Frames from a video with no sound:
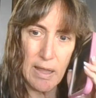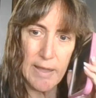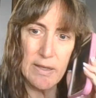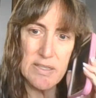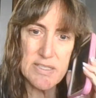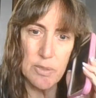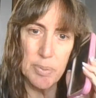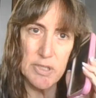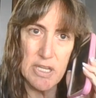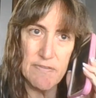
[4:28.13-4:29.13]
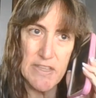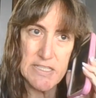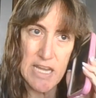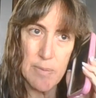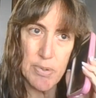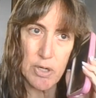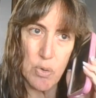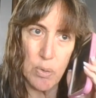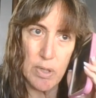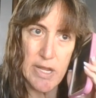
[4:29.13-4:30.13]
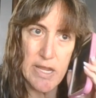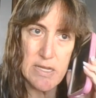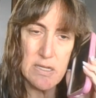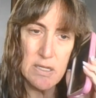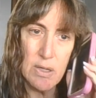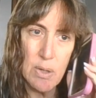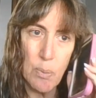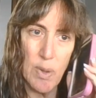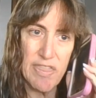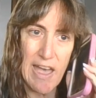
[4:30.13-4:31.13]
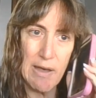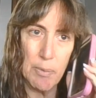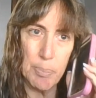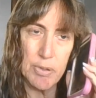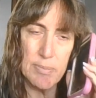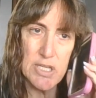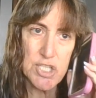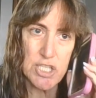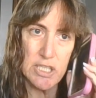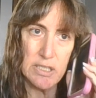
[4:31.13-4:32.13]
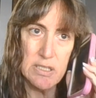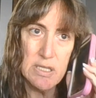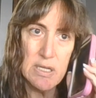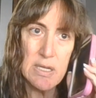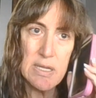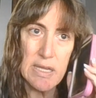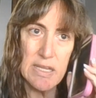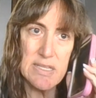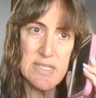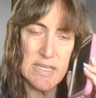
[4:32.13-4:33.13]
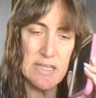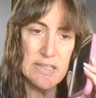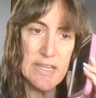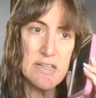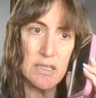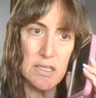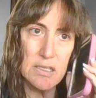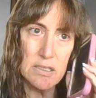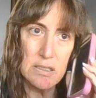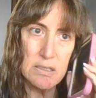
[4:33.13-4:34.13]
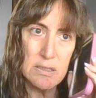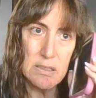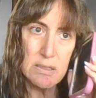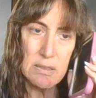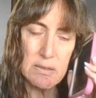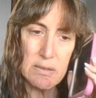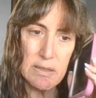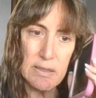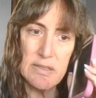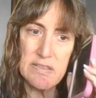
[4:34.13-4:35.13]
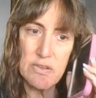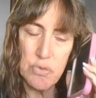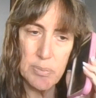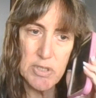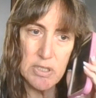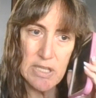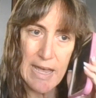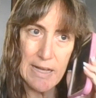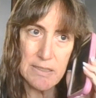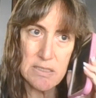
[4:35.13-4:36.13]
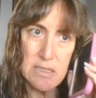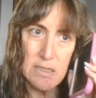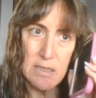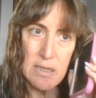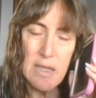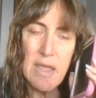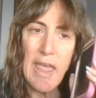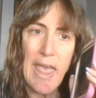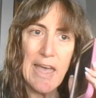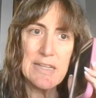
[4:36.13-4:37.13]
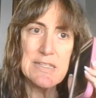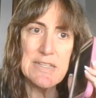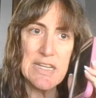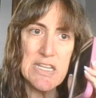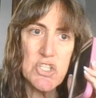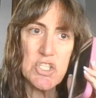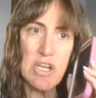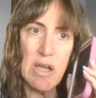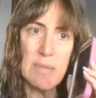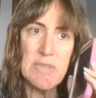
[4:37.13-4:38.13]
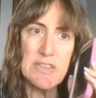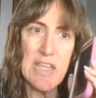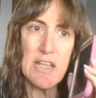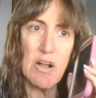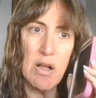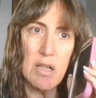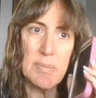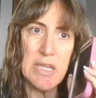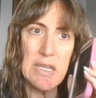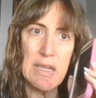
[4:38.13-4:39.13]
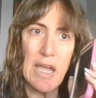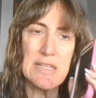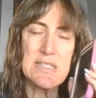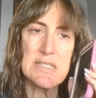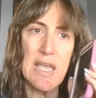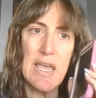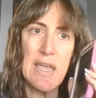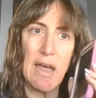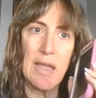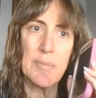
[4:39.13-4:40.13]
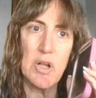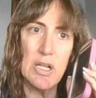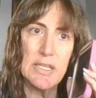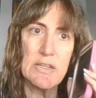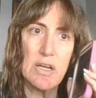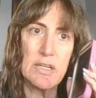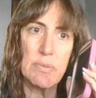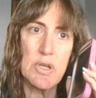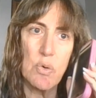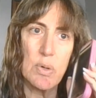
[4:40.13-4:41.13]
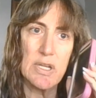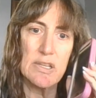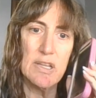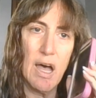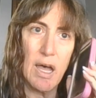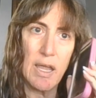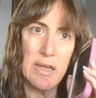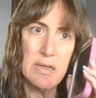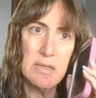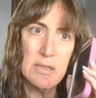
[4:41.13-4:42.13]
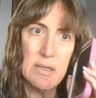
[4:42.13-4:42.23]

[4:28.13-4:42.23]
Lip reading: I also believe that tape recording without permission is illegal. It is a criminal act, and each time that they call me and say I'm calling on a recorded line,